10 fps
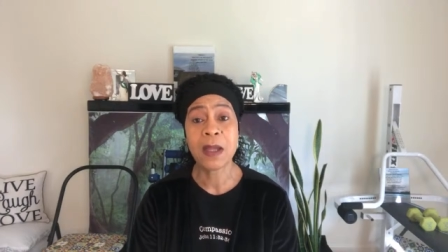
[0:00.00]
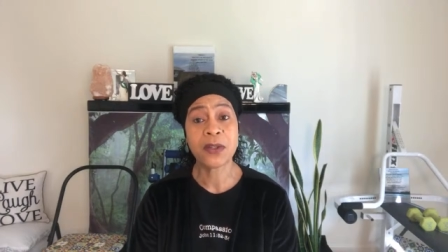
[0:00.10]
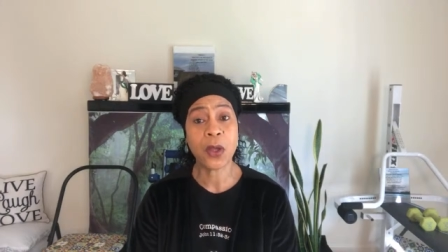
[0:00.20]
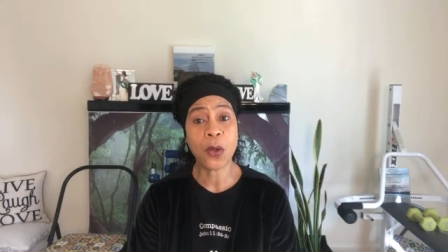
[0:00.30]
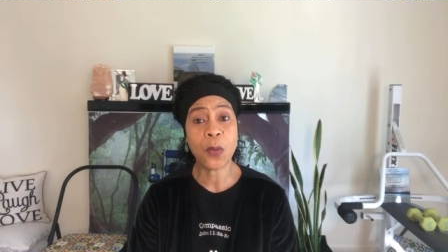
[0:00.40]

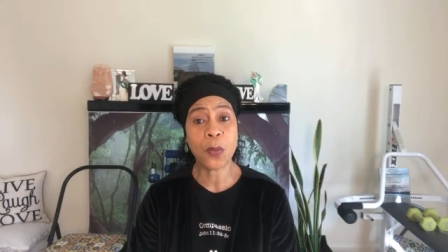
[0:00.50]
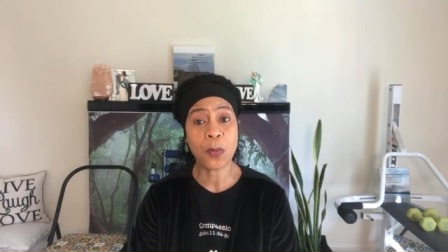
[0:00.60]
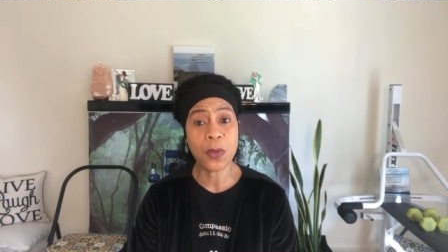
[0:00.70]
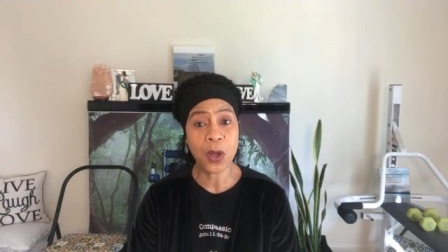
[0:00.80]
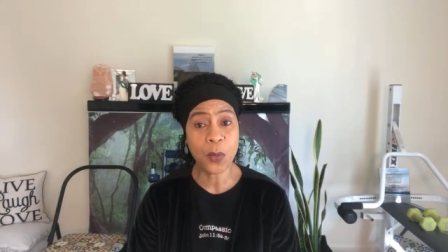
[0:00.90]
So
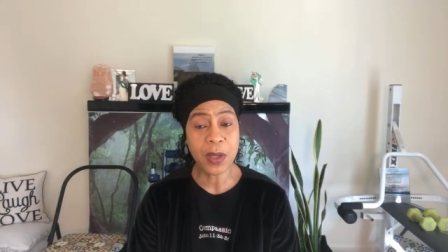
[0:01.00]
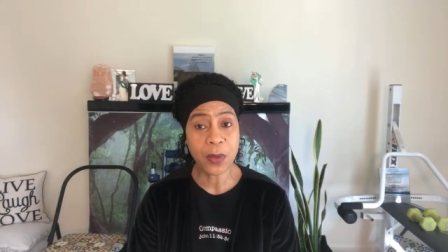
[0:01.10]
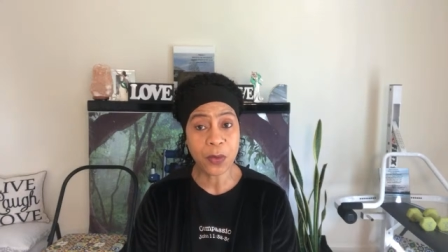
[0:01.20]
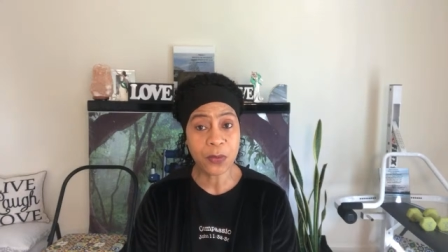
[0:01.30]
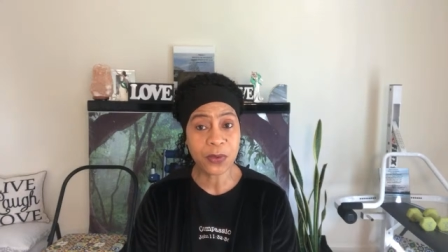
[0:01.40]
knowing
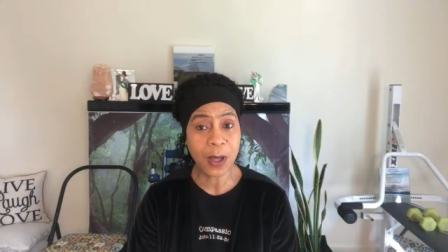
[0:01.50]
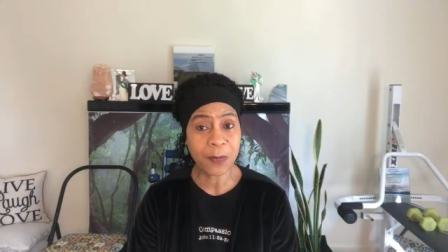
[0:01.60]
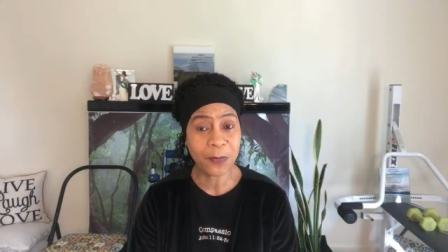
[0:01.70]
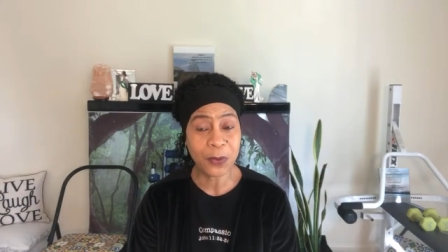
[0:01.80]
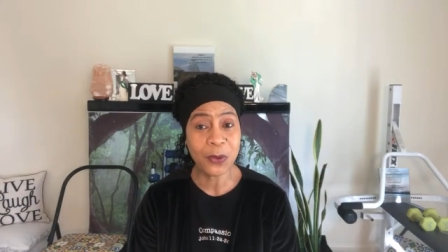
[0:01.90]
those
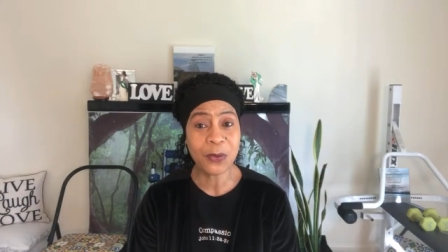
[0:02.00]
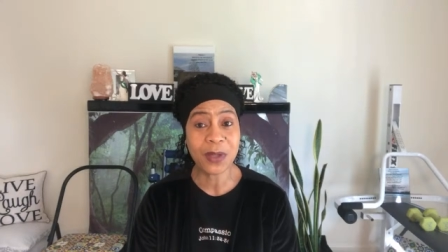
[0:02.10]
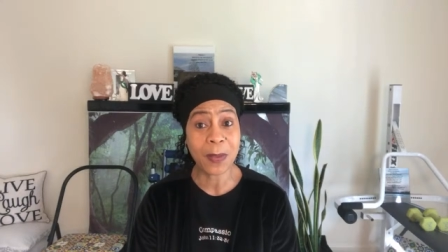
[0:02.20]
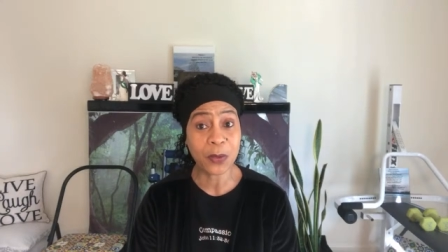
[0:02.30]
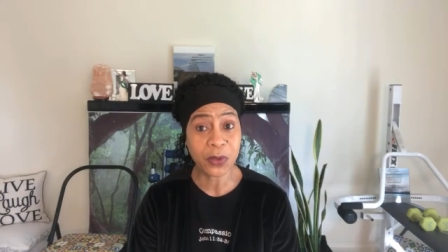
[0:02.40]
foods
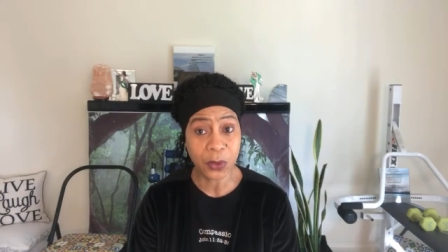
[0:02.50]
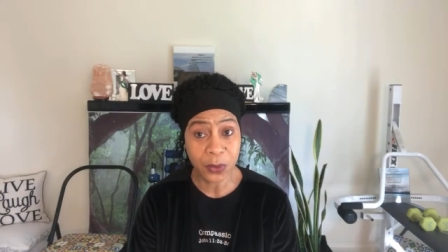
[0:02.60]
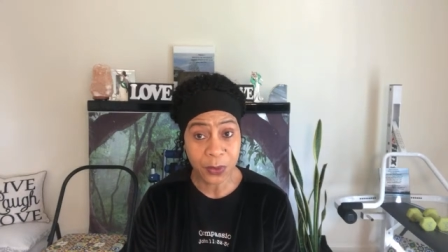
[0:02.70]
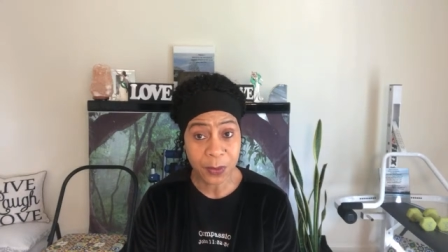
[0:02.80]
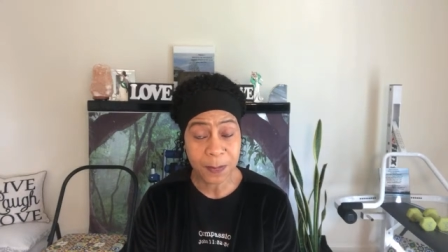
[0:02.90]
and those
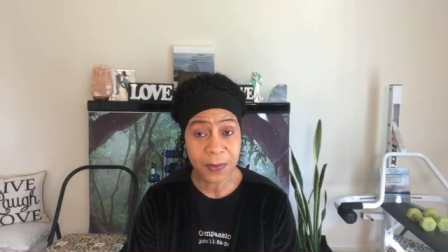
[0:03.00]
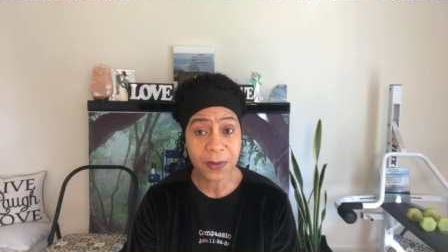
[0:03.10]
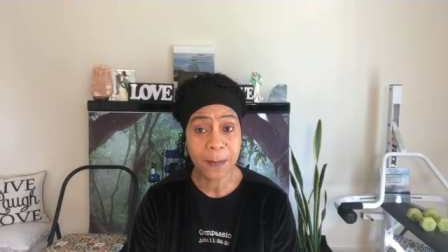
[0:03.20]
herbs